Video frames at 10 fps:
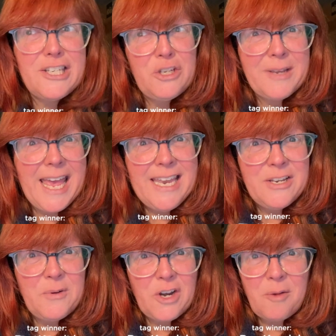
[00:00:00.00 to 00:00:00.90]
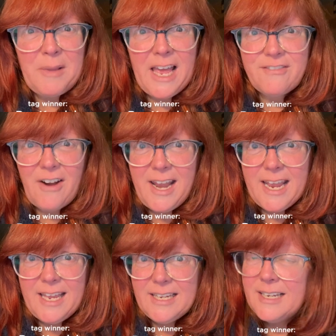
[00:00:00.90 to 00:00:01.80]
You can do it on Black
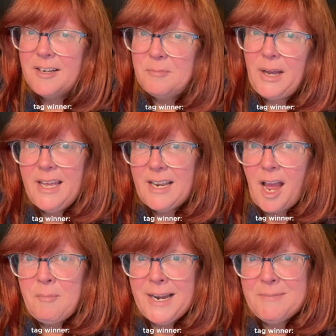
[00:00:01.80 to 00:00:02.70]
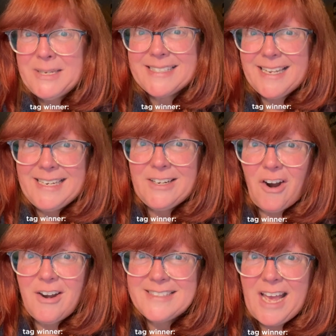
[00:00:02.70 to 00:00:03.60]
Friday, but I might be sending
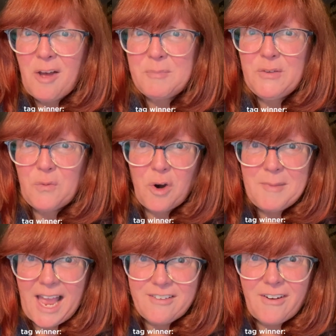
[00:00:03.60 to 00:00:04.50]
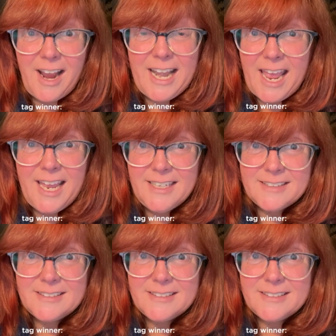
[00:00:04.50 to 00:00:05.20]
cards out before Black Friday.